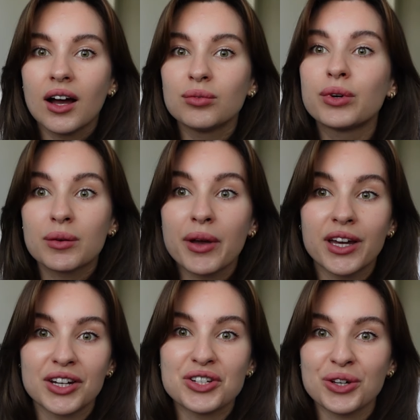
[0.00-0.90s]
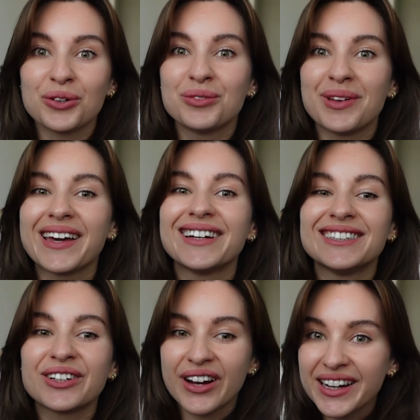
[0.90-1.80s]
what am I going to do?
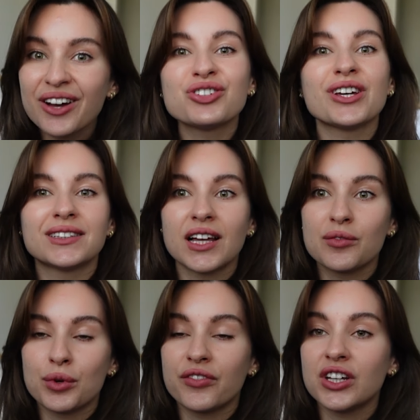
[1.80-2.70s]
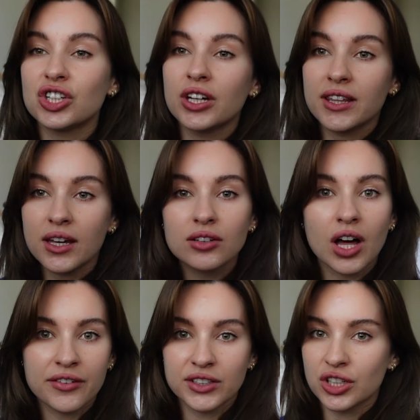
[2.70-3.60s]
Because right now she has a lot of motivation. I think a
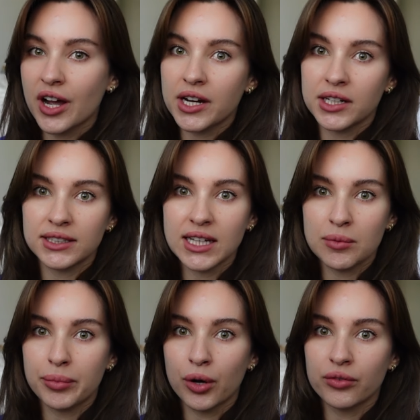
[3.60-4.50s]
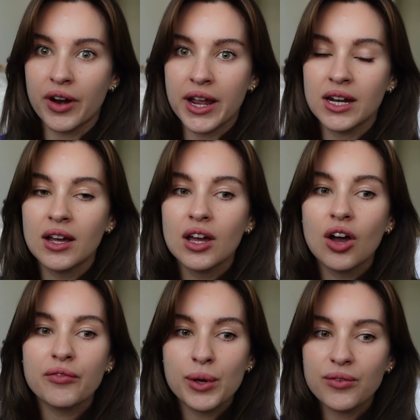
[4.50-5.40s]
lot of us are kind of in the same boat, right?
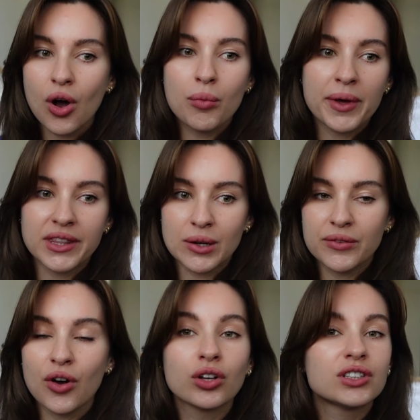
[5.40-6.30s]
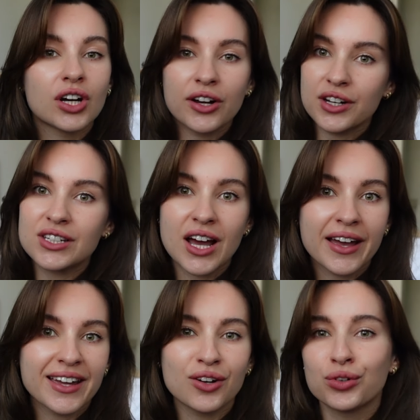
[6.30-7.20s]
We've all been there. We've all started a
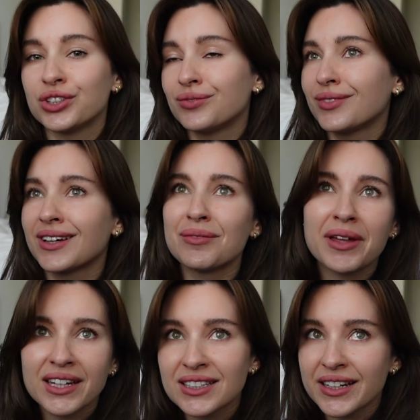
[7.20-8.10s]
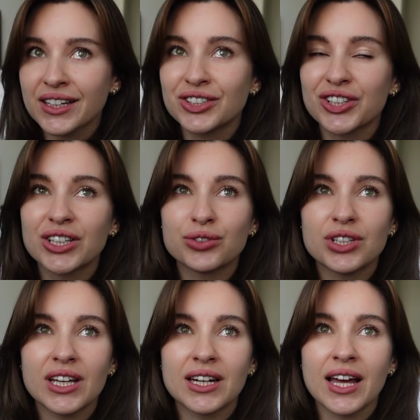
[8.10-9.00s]
diet or committed to an exercise
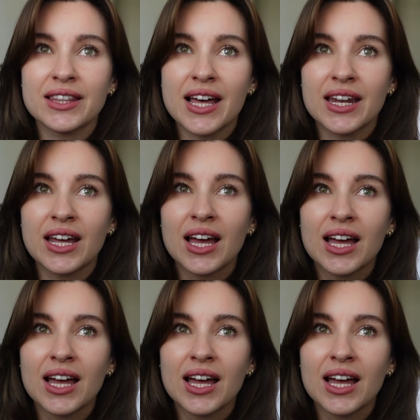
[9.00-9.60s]
routine, and then